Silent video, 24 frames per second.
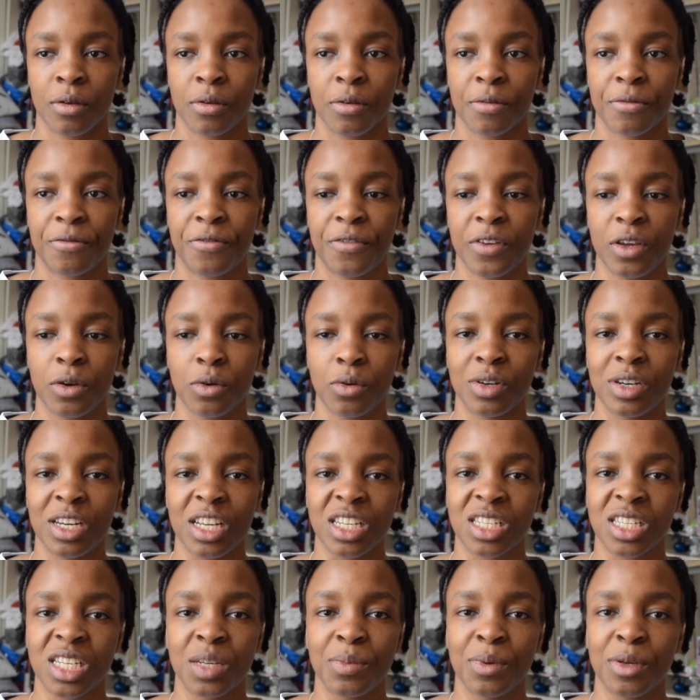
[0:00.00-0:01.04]
feel needs
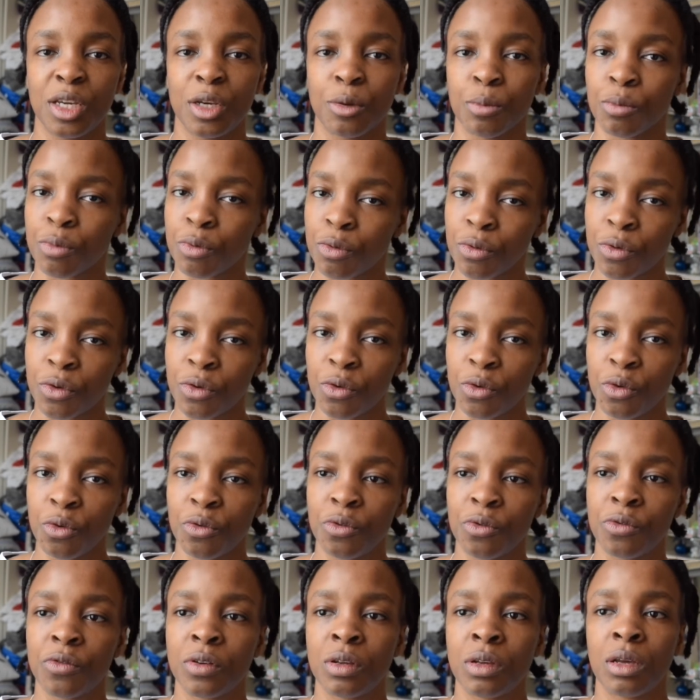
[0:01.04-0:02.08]
to be
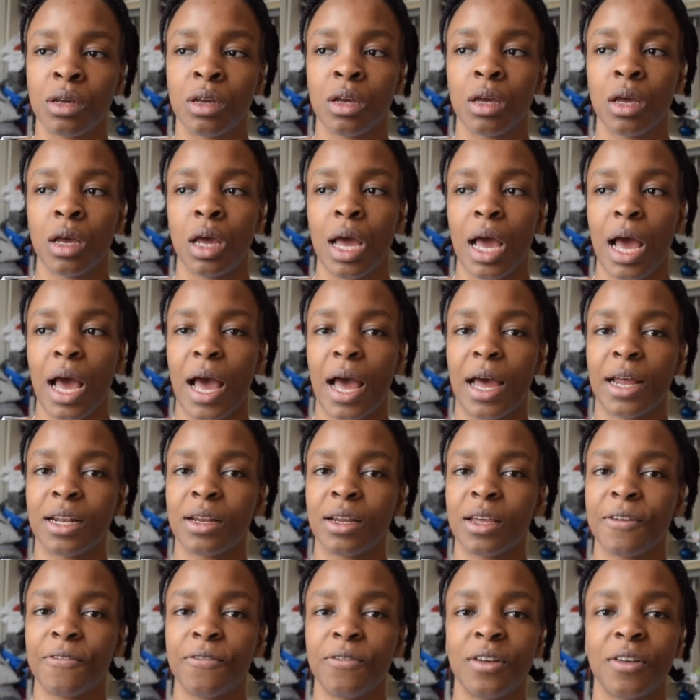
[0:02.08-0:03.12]
improved? And
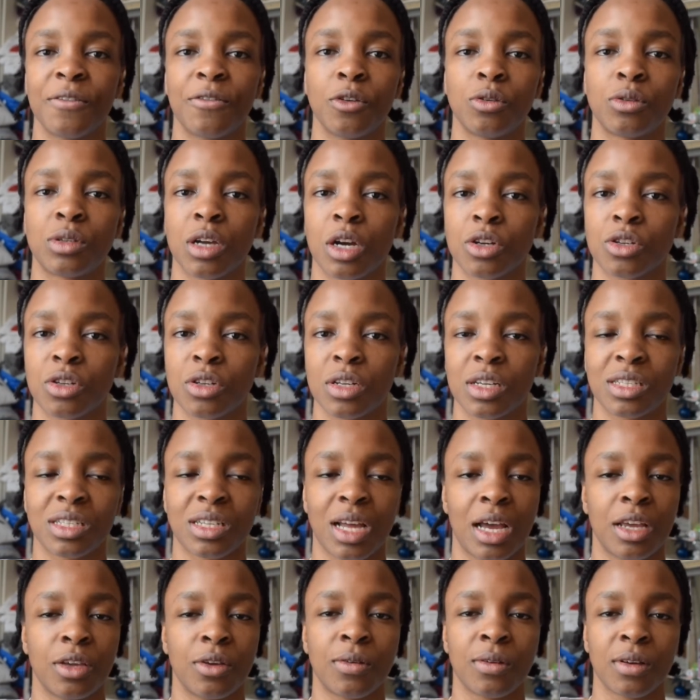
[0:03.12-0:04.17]
even if you search on their
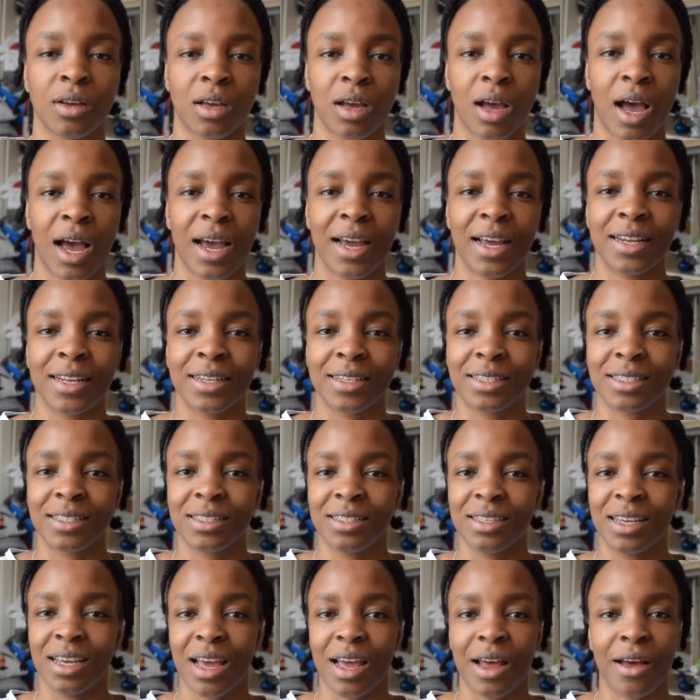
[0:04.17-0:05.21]
site, you can kind of
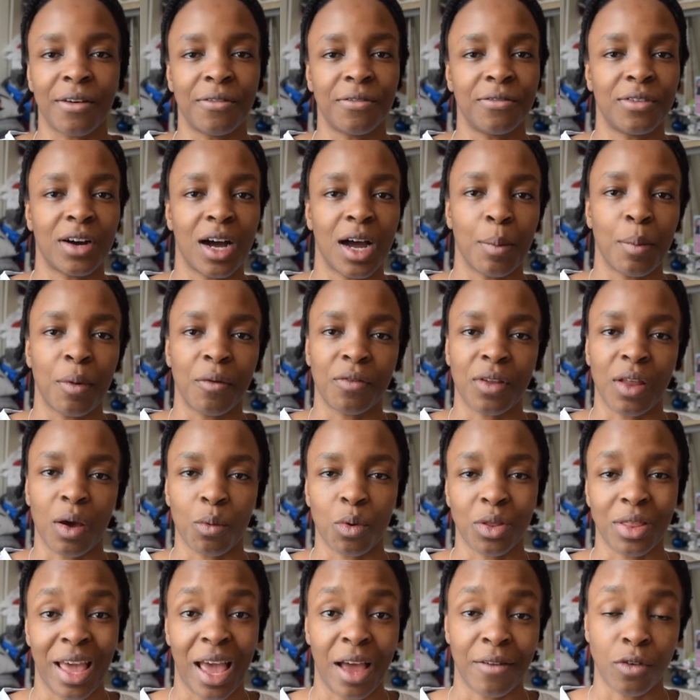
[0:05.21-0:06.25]
get a vibe of like what
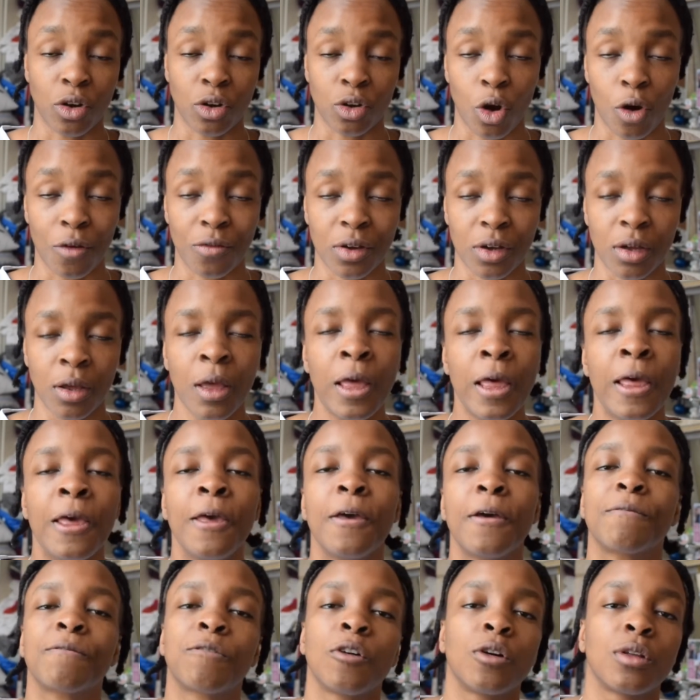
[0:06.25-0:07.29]
they have on offer
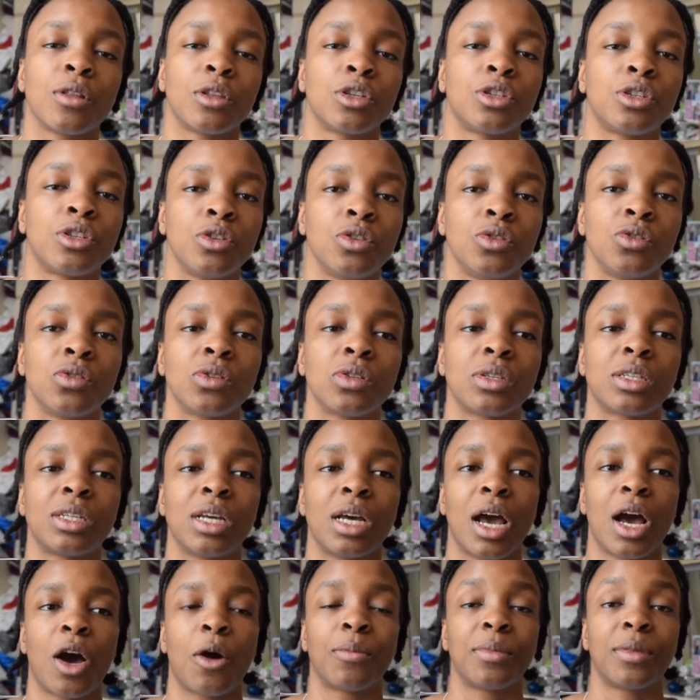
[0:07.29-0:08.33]
for the students to
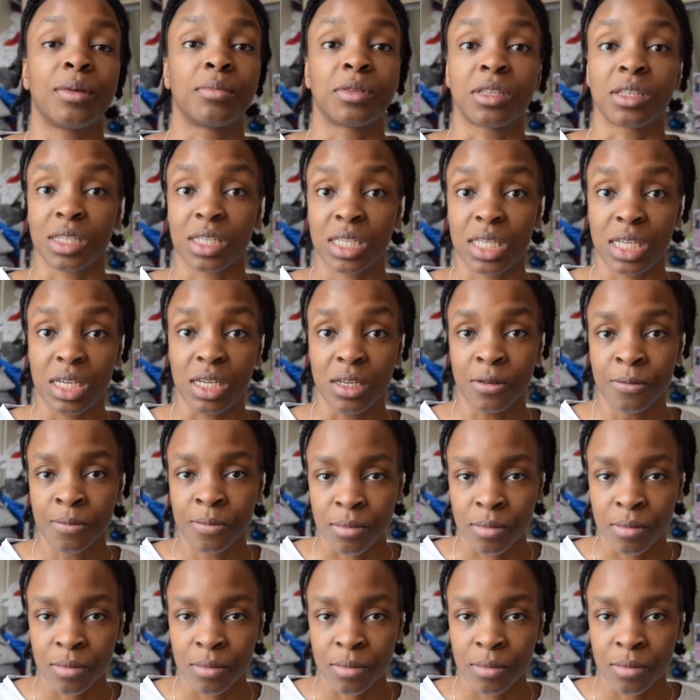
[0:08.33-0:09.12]
help them succeed.